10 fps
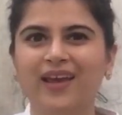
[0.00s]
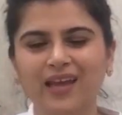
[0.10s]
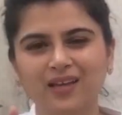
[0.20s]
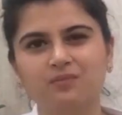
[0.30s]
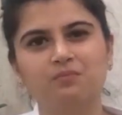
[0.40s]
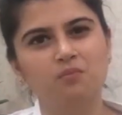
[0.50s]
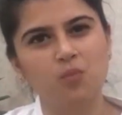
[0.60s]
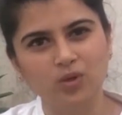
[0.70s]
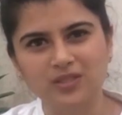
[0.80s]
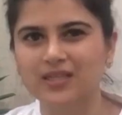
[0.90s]
it
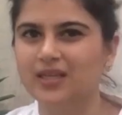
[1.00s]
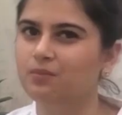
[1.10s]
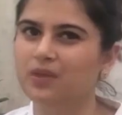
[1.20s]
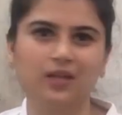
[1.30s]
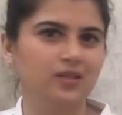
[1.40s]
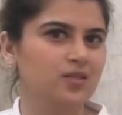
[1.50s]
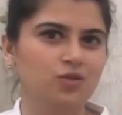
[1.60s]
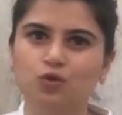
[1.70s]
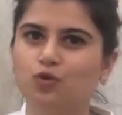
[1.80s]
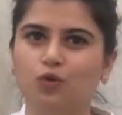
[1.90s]
mostly
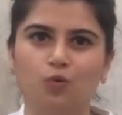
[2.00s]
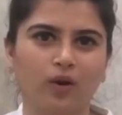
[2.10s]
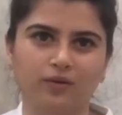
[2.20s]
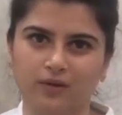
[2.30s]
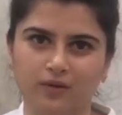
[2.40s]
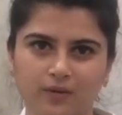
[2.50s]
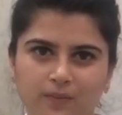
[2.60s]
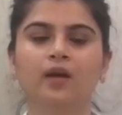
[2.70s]
means you don't want it.